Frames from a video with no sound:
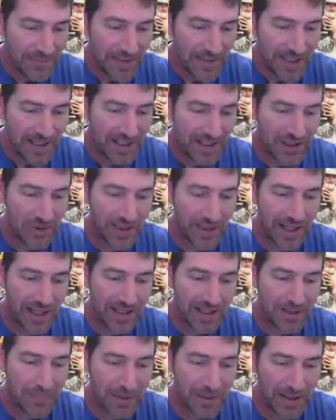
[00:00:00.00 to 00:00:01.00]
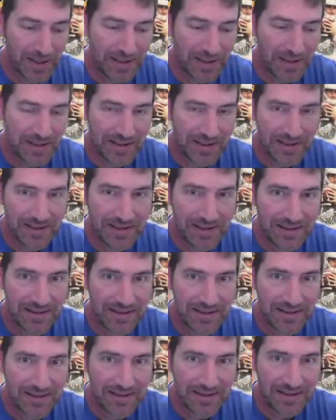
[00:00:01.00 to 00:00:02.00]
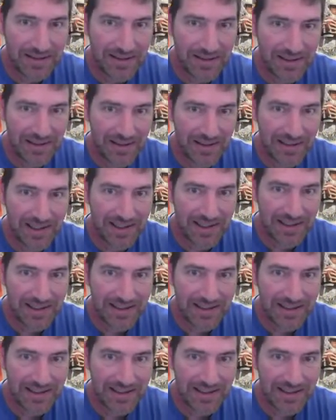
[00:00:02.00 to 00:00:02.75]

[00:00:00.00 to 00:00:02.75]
It showed SP. All right.